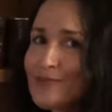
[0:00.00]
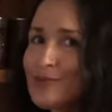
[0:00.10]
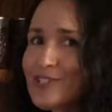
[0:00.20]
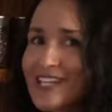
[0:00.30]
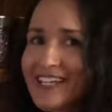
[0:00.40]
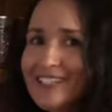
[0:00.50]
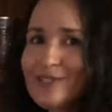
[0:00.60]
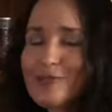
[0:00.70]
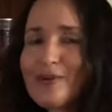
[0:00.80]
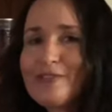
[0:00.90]
We'll check in
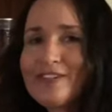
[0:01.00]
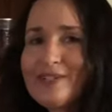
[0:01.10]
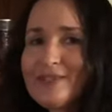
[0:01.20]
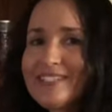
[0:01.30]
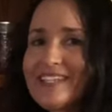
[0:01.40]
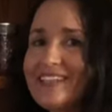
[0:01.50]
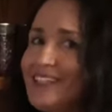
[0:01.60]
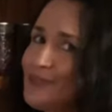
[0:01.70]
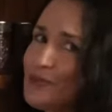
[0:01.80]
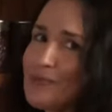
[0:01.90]
in 12 hours and
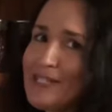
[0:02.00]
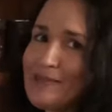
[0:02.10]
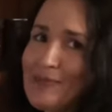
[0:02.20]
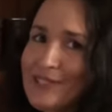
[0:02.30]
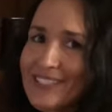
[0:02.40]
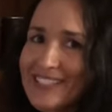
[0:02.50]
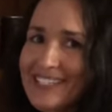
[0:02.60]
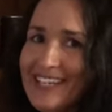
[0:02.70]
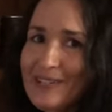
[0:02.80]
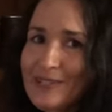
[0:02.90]
then we'll be able to
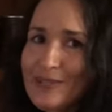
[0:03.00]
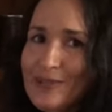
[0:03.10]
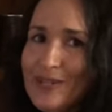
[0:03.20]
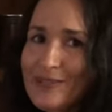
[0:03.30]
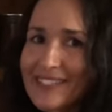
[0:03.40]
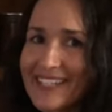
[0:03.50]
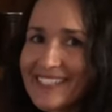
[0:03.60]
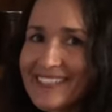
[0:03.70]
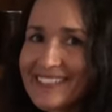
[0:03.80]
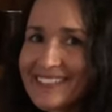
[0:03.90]
see how it's all going
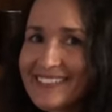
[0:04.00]
then.